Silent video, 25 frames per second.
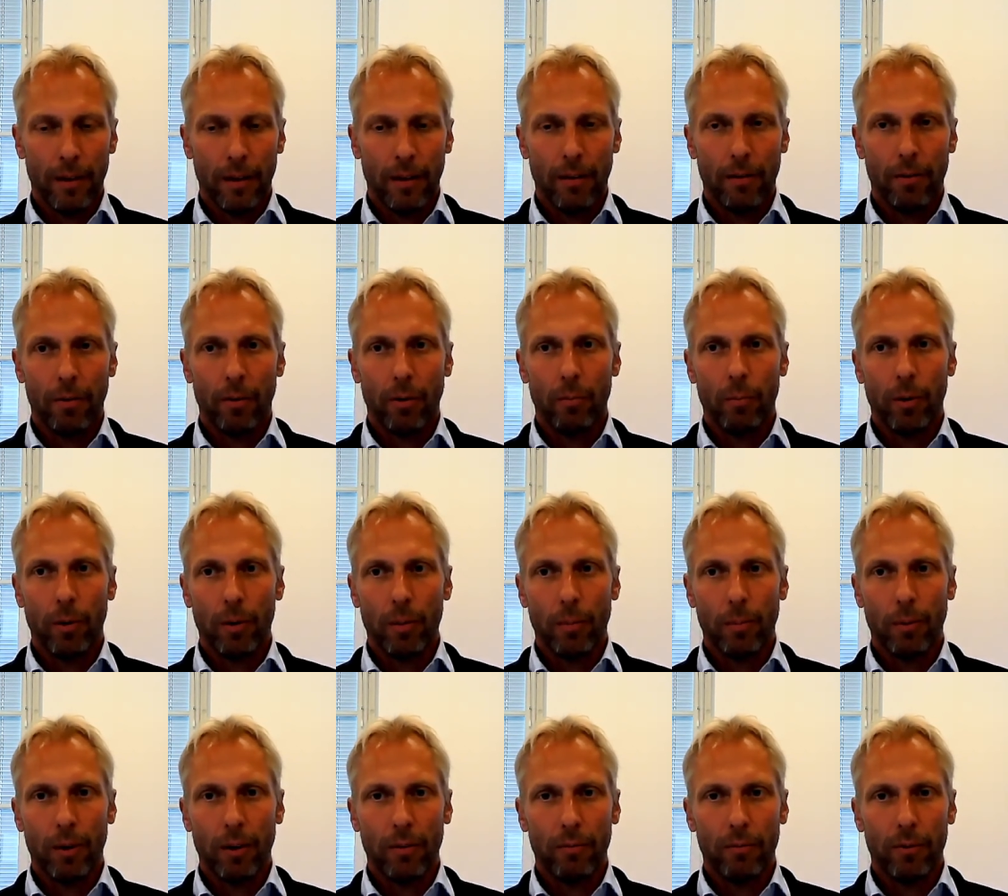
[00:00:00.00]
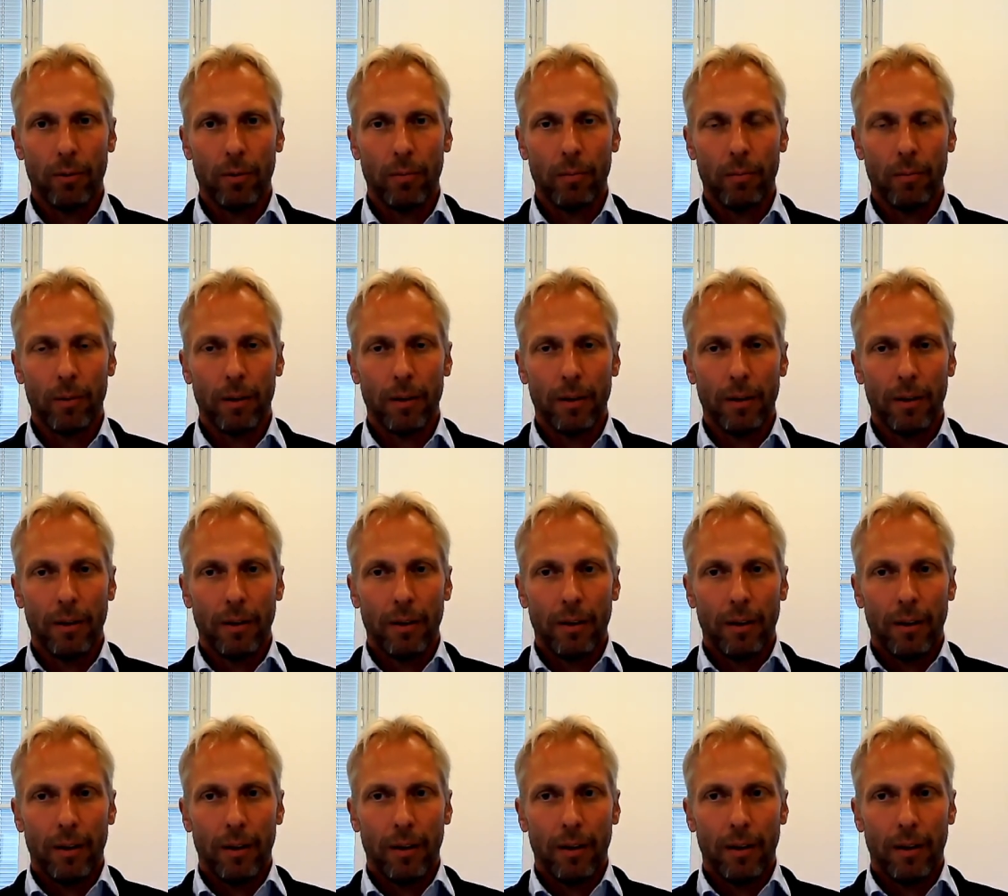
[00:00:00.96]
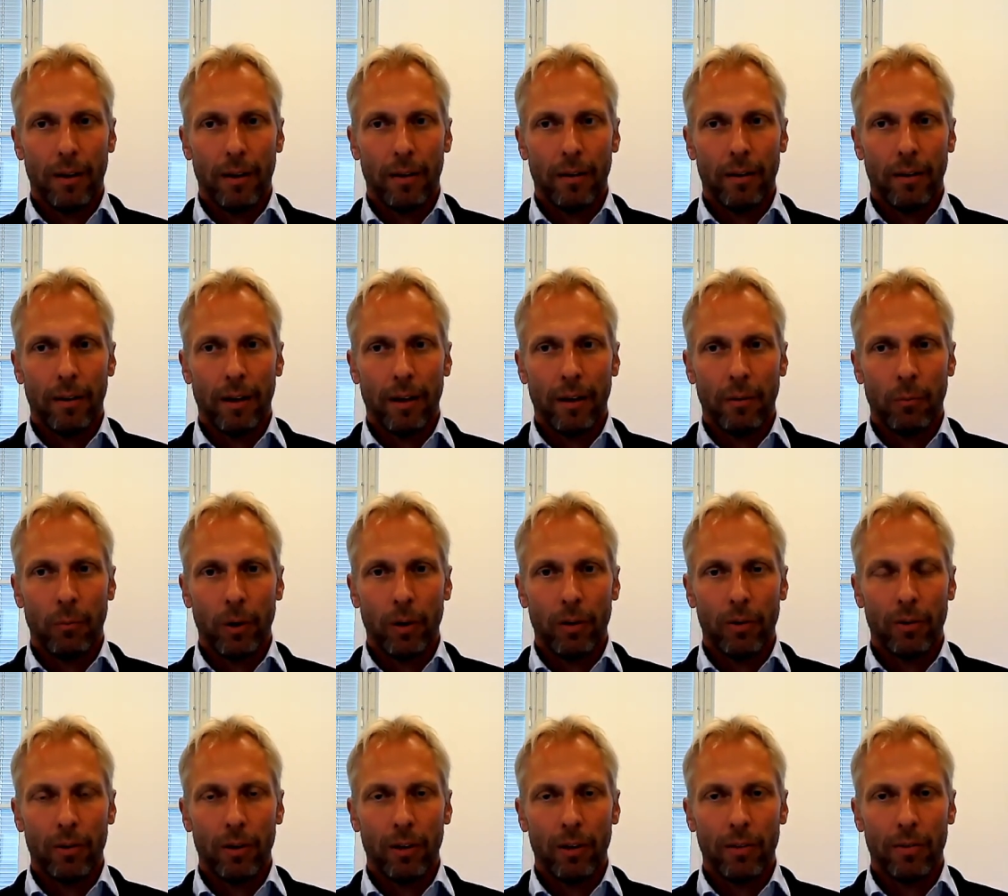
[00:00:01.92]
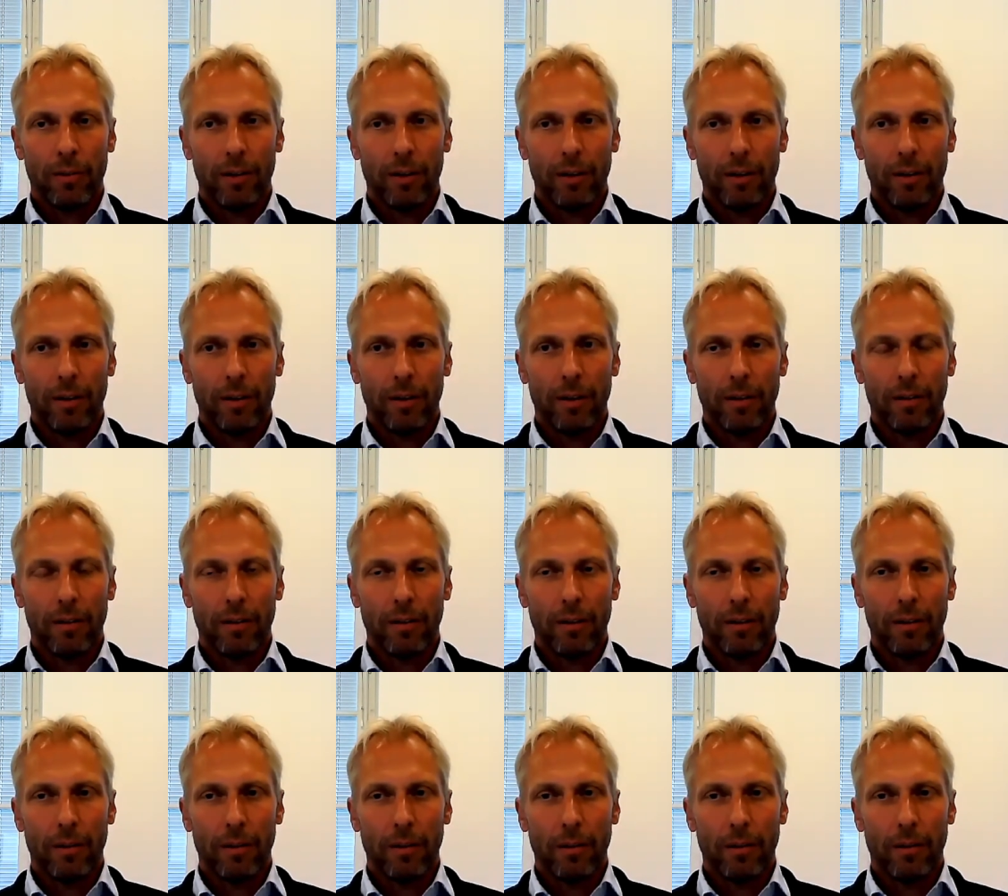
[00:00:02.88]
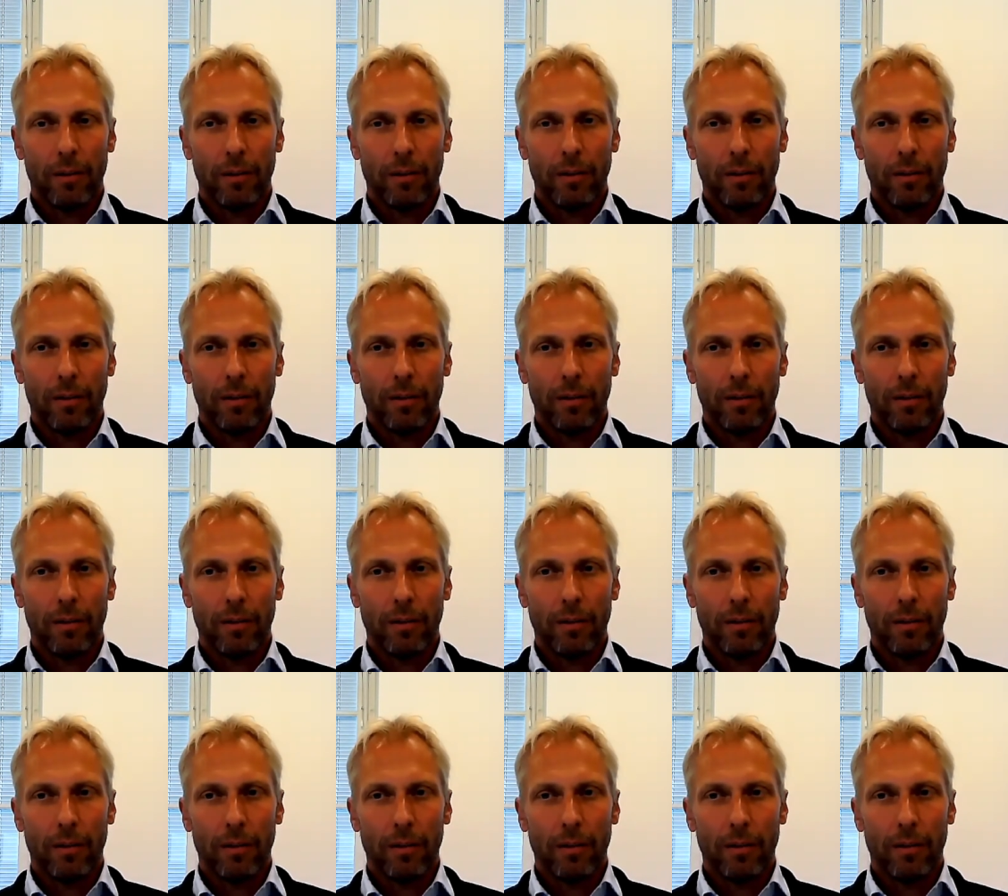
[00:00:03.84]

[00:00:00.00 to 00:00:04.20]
a third-party platform, and we could just see that